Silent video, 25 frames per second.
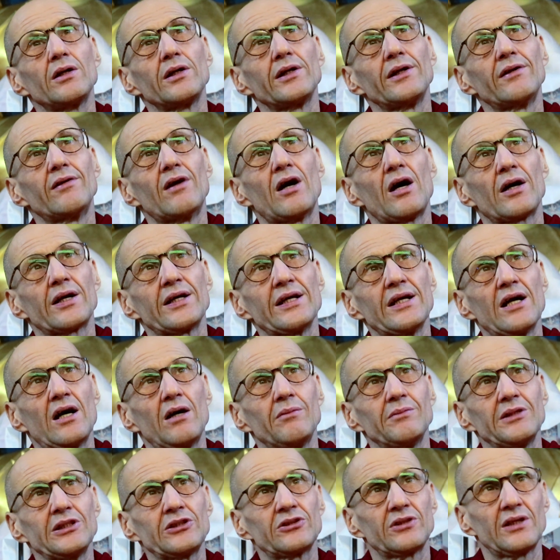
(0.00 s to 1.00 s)
Iraqi
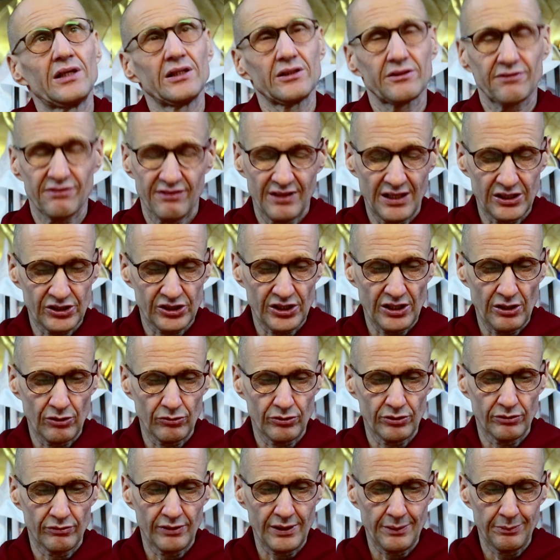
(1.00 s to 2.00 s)
army trying to flush
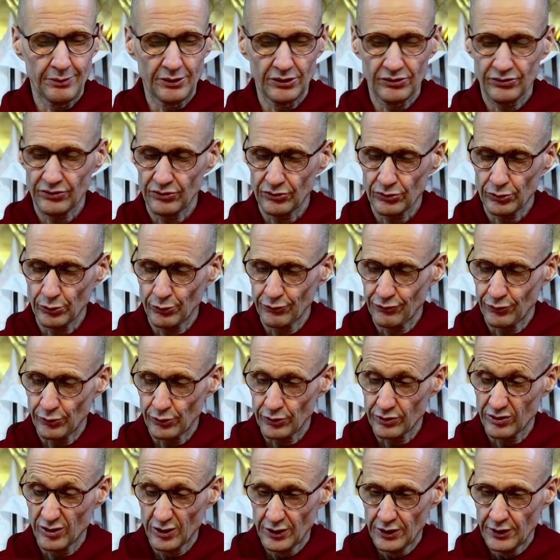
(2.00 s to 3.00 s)
out the rebels and so
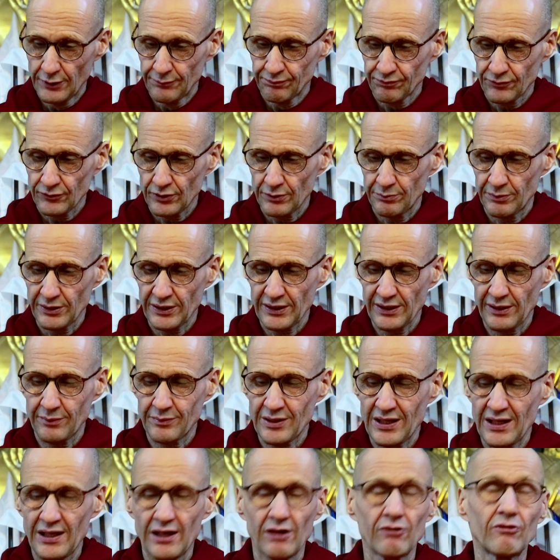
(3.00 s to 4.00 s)
forth. It became
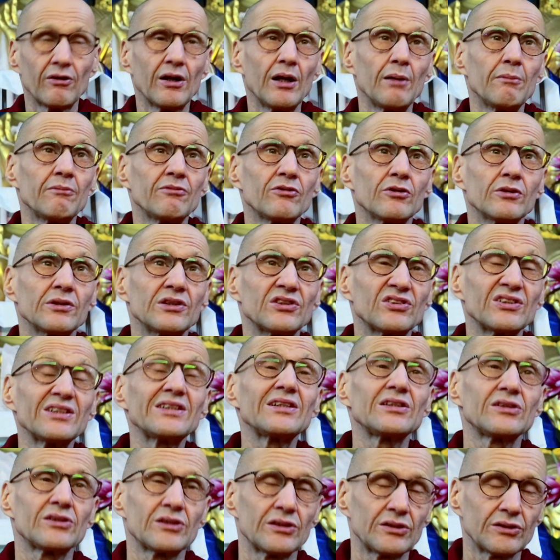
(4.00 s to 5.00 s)
a hell realm for the
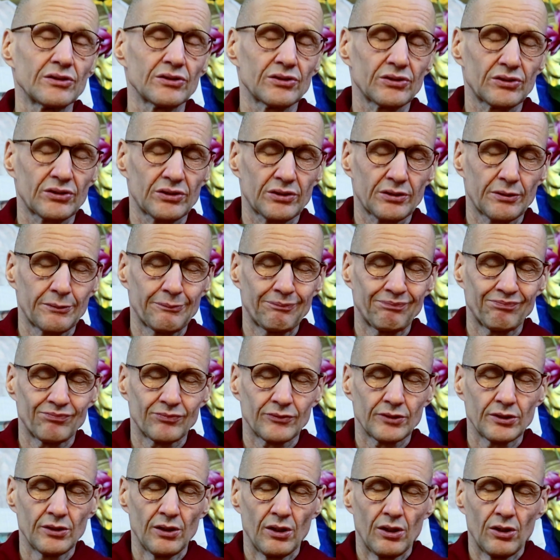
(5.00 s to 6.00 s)
citizens.
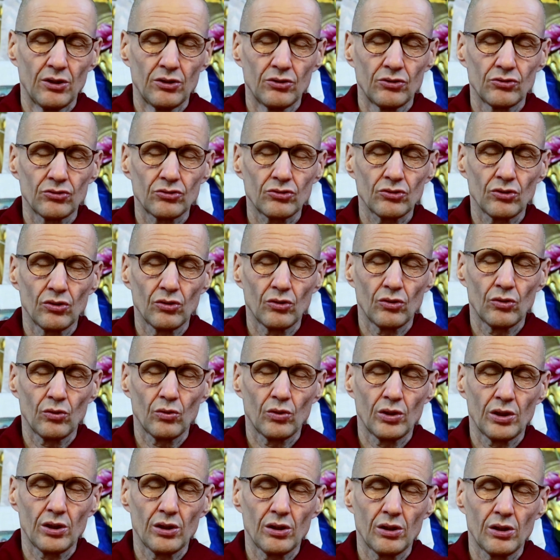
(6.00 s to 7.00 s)

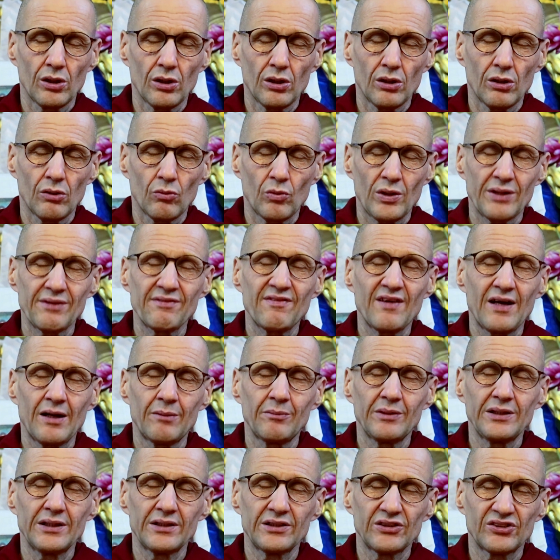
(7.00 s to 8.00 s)
So one
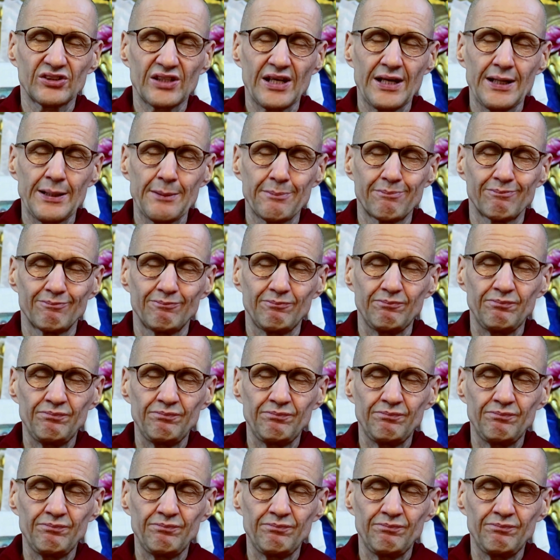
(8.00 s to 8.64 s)
family had escaped.